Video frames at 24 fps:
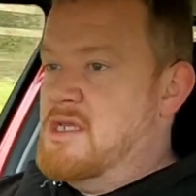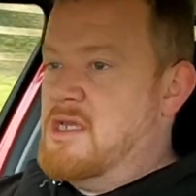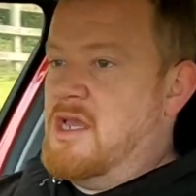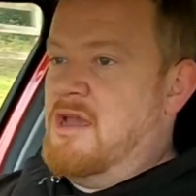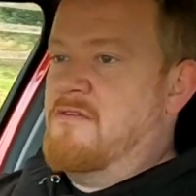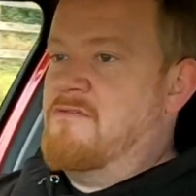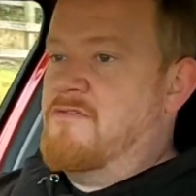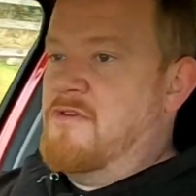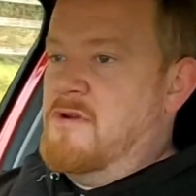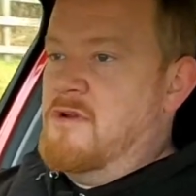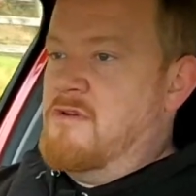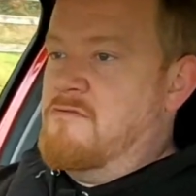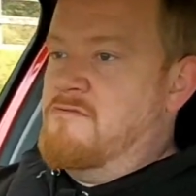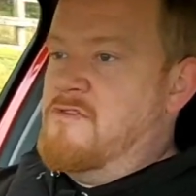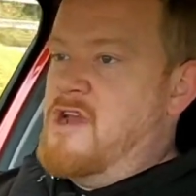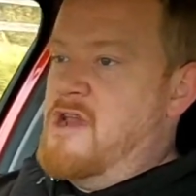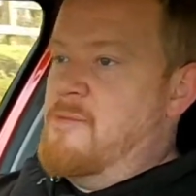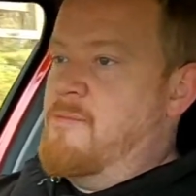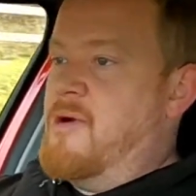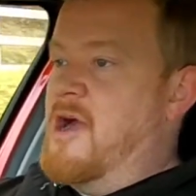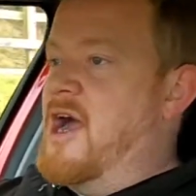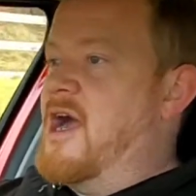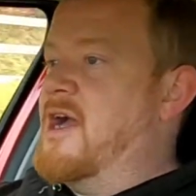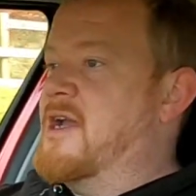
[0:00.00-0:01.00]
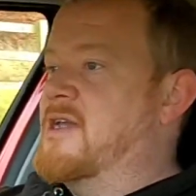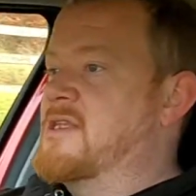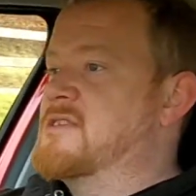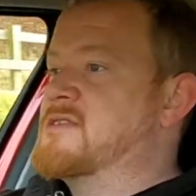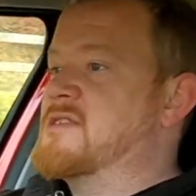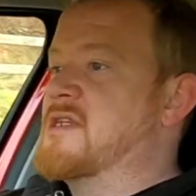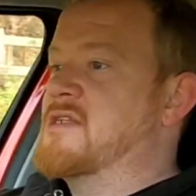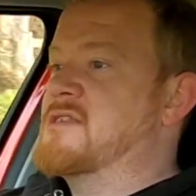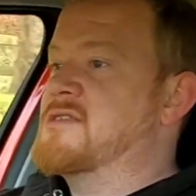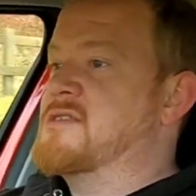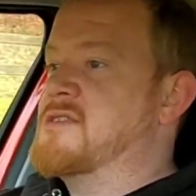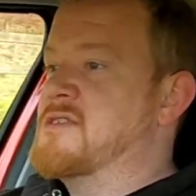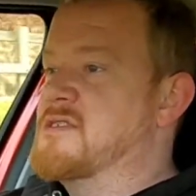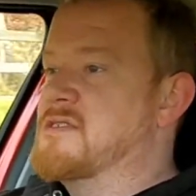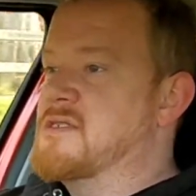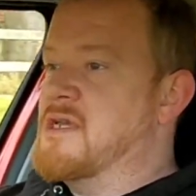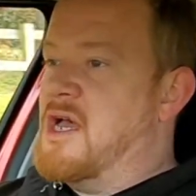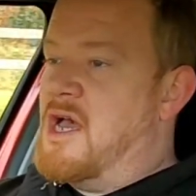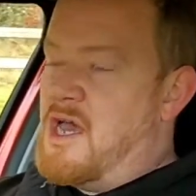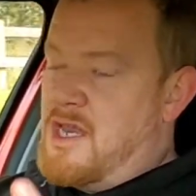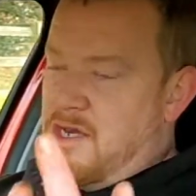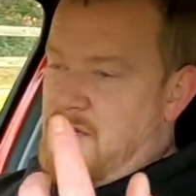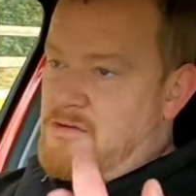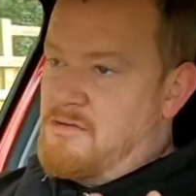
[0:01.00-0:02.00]
you get front and rear parking sensors
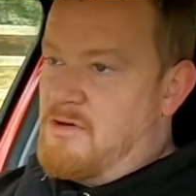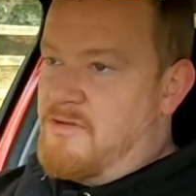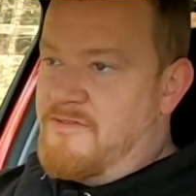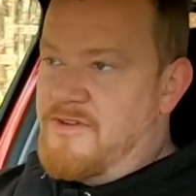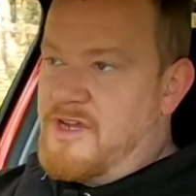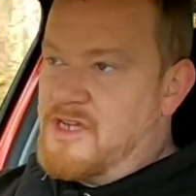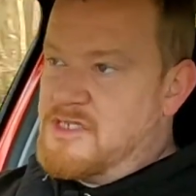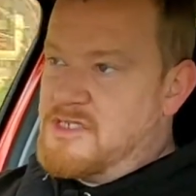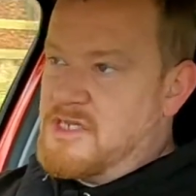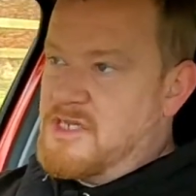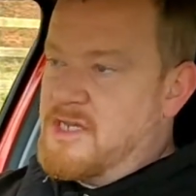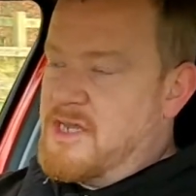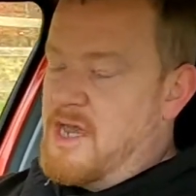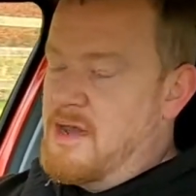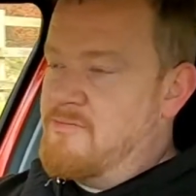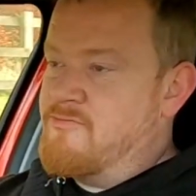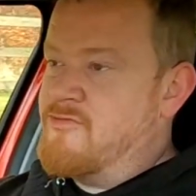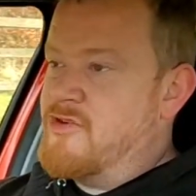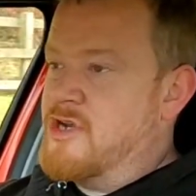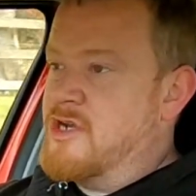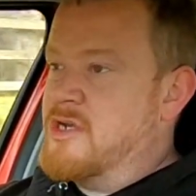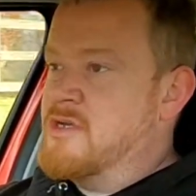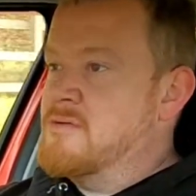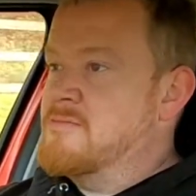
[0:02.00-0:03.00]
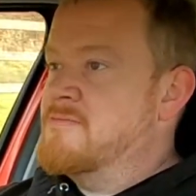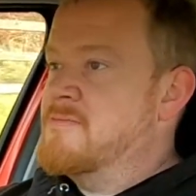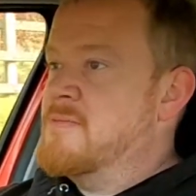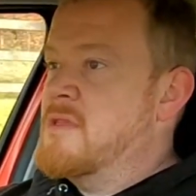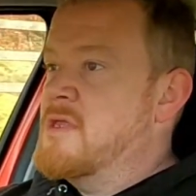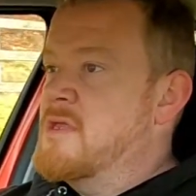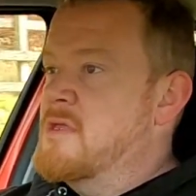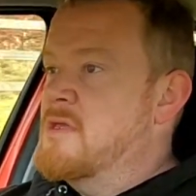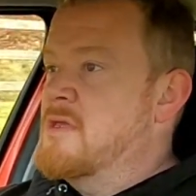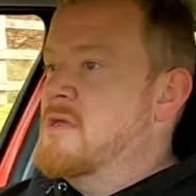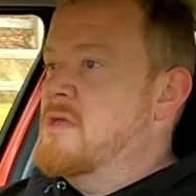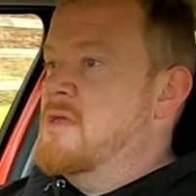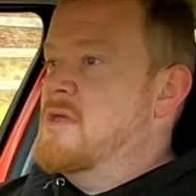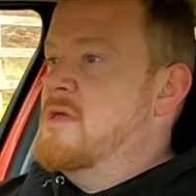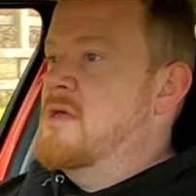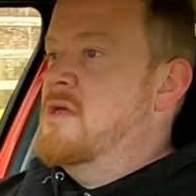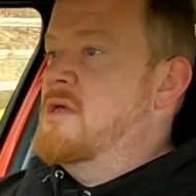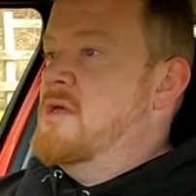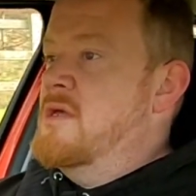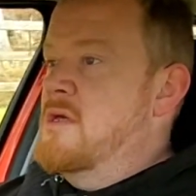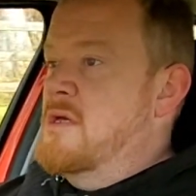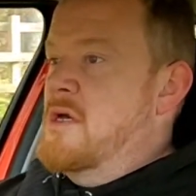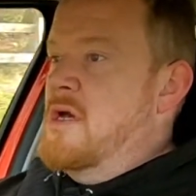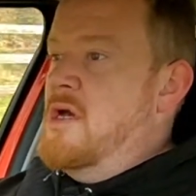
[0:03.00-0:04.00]
and a reversing camera.
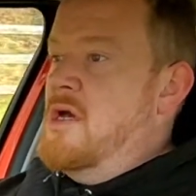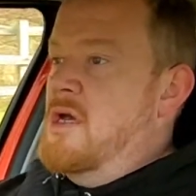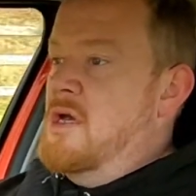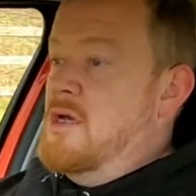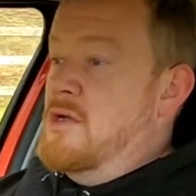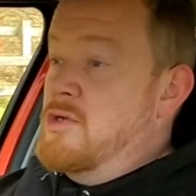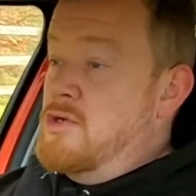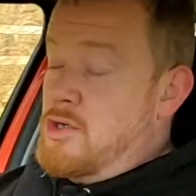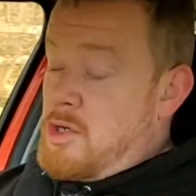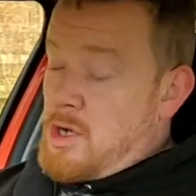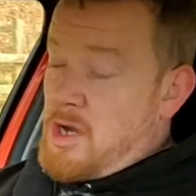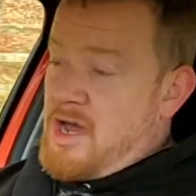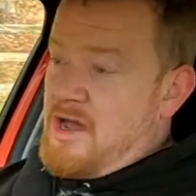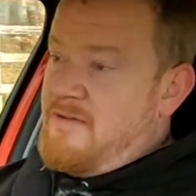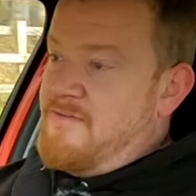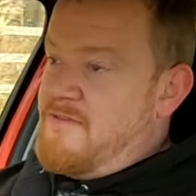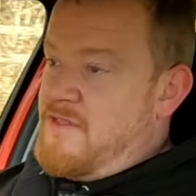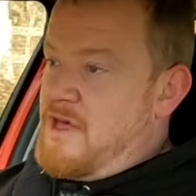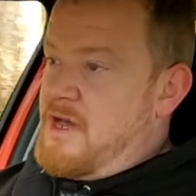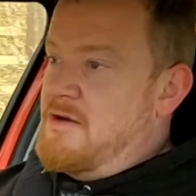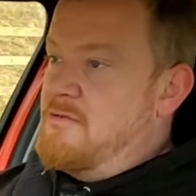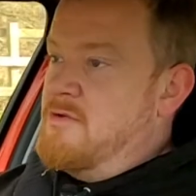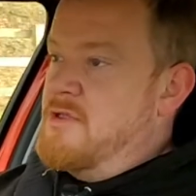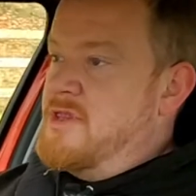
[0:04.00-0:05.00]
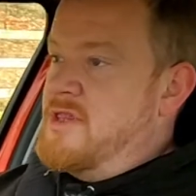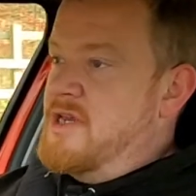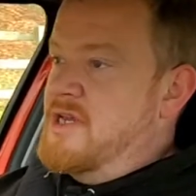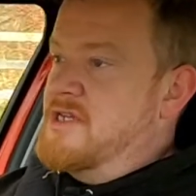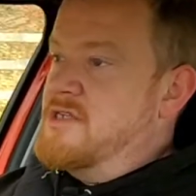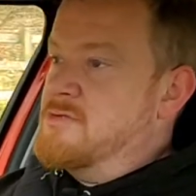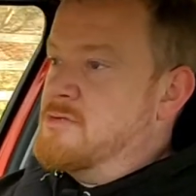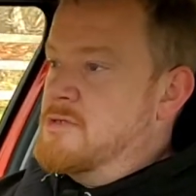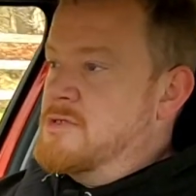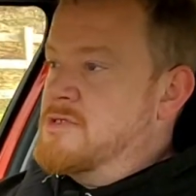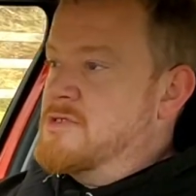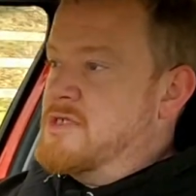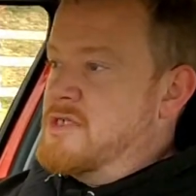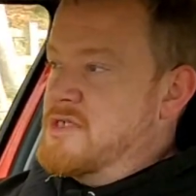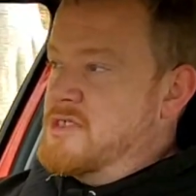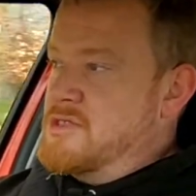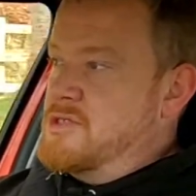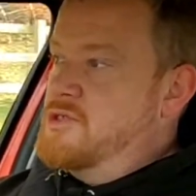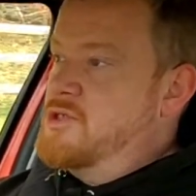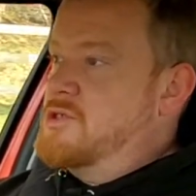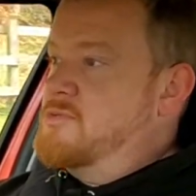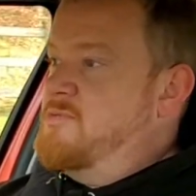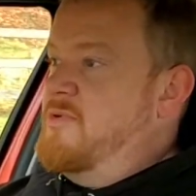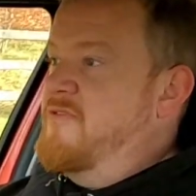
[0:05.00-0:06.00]
Don't have that with these ones. It's
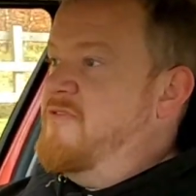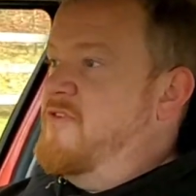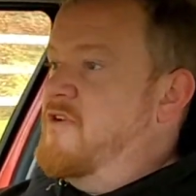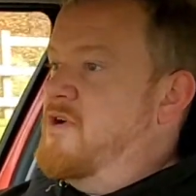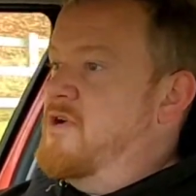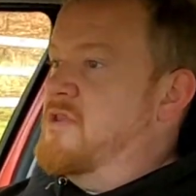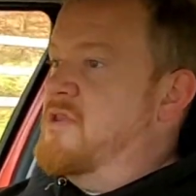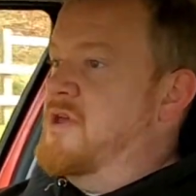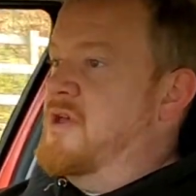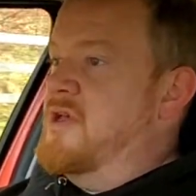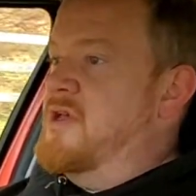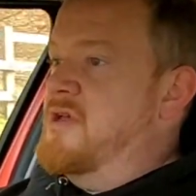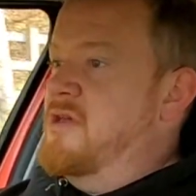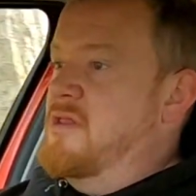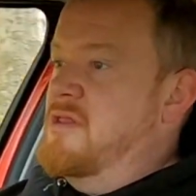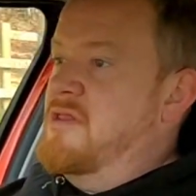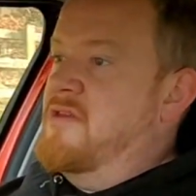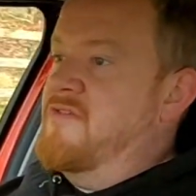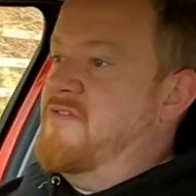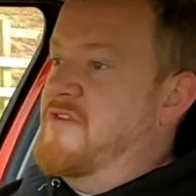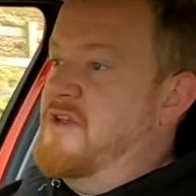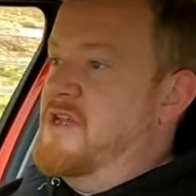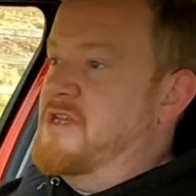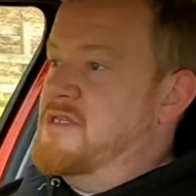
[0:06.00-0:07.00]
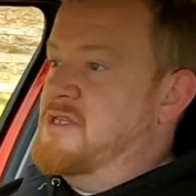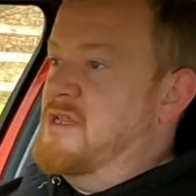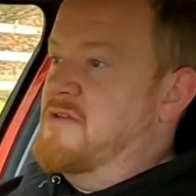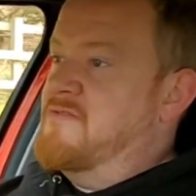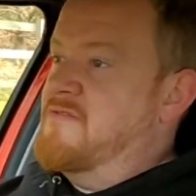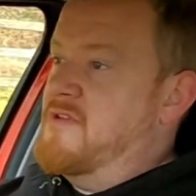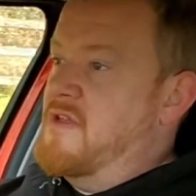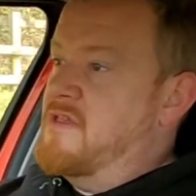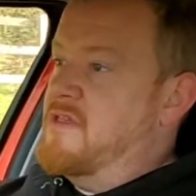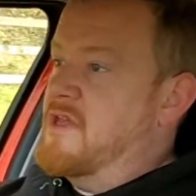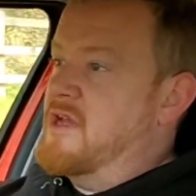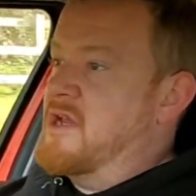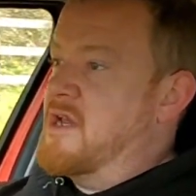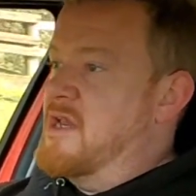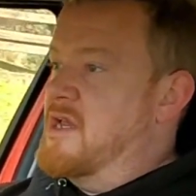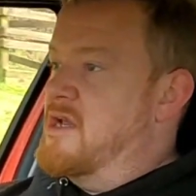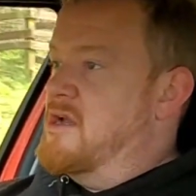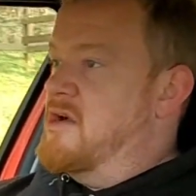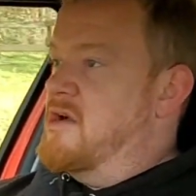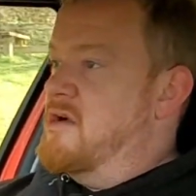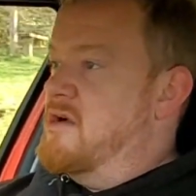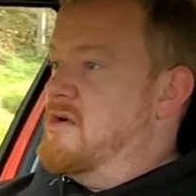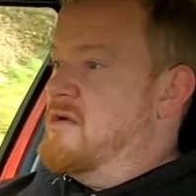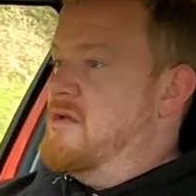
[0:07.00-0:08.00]
just before they facelifted the
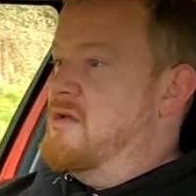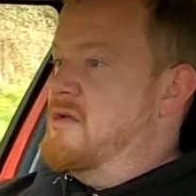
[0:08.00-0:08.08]
Clio.